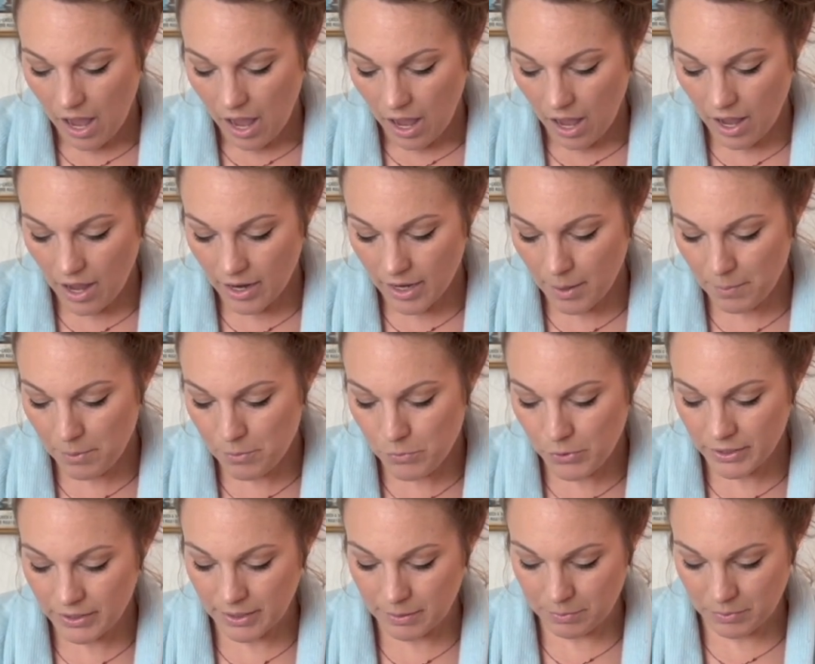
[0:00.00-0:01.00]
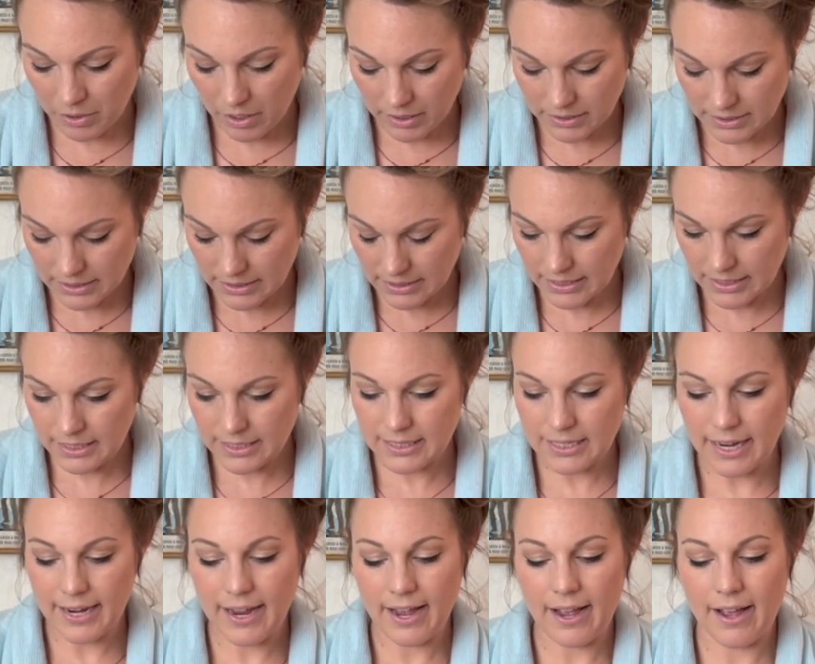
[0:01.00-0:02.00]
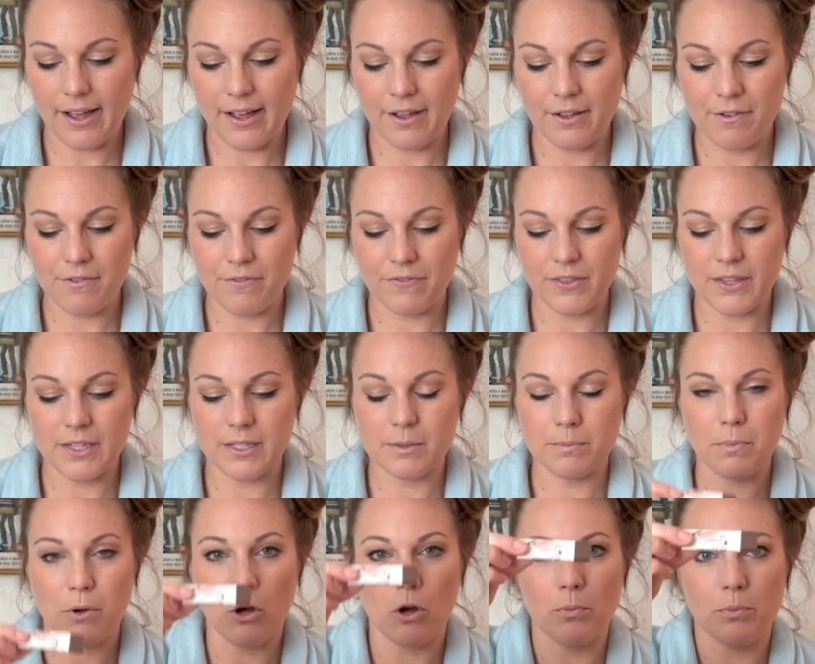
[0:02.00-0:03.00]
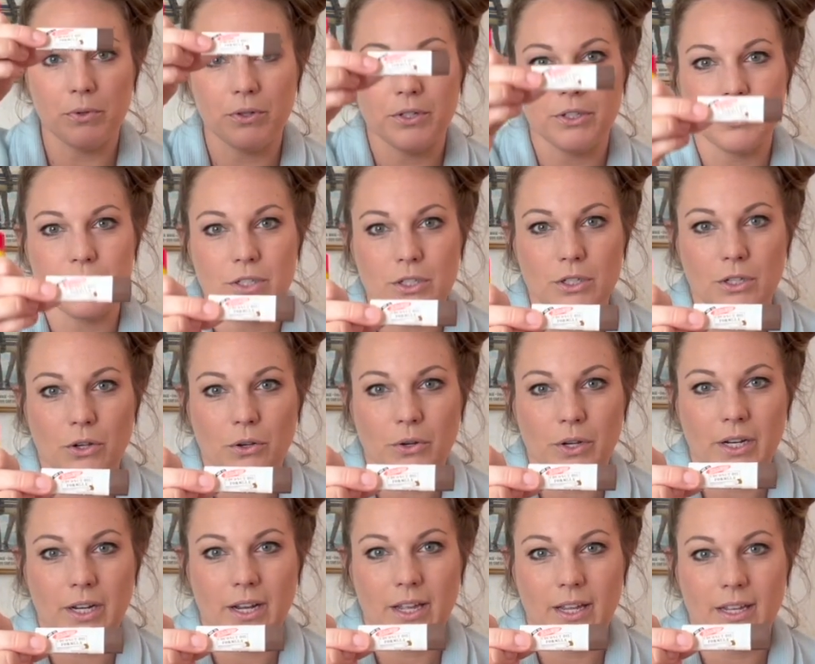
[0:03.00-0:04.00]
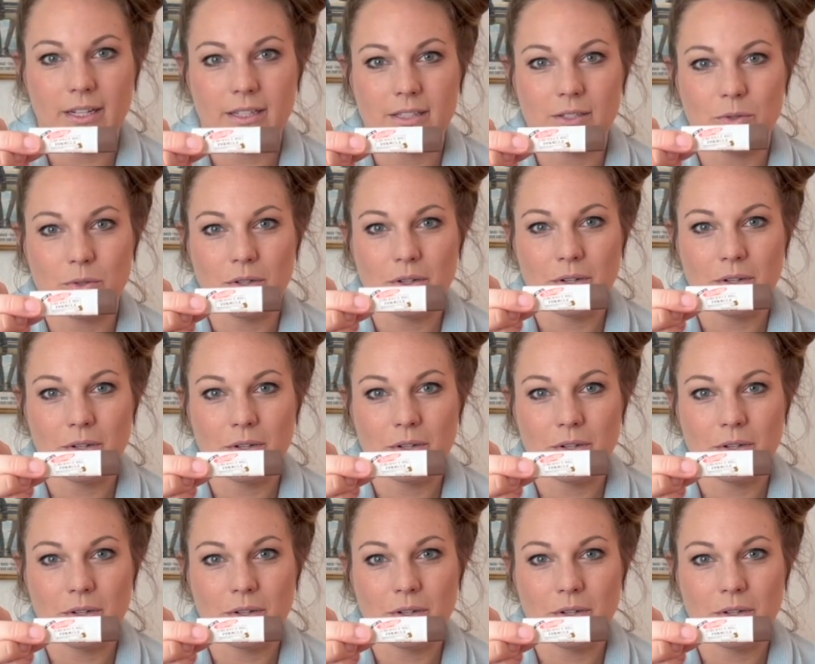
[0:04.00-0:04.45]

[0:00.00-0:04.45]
A couple more lip glosses. I have this Palmer's Coconut